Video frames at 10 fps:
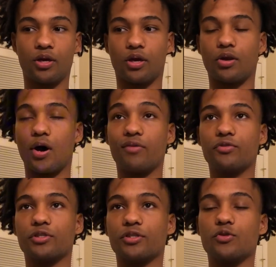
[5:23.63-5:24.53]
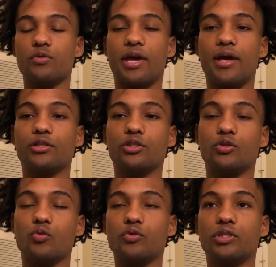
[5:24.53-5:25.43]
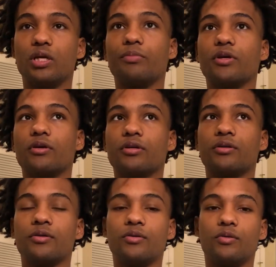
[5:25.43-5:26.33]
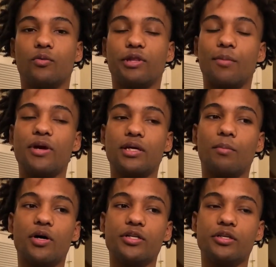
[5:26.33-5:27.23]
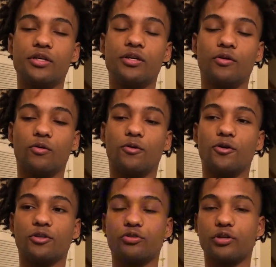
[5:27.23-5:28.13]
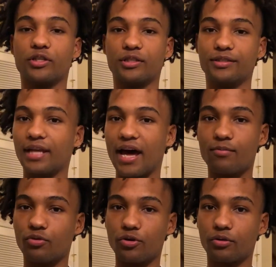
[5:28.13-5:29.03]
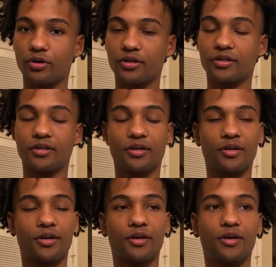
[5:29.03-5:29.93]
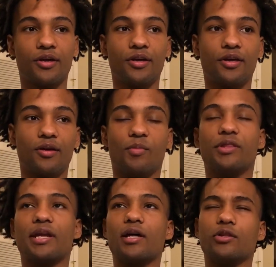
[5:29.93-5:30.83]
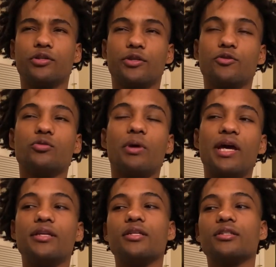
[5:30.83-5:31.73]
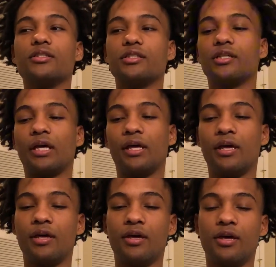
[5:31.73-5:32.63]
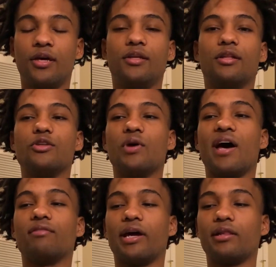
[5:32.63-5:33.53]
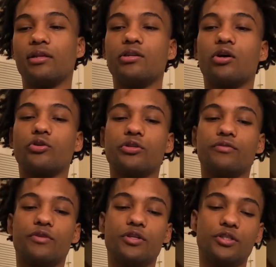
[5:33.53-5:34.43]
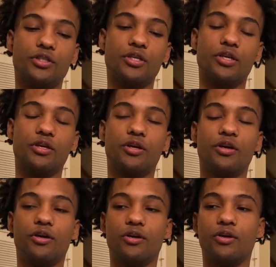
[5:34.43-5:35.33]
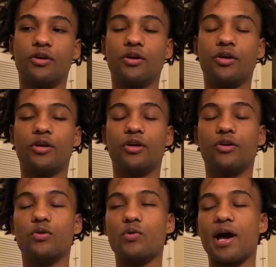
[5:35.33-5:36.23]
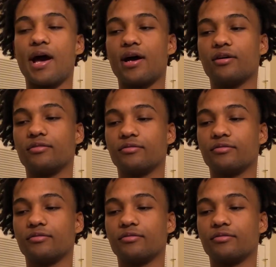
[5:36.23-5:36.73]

and obviously, you can't just do something without making money, or else you're gonna die broke. But then I looked at those paintings. Then you have like Leonardo da Vinci. You have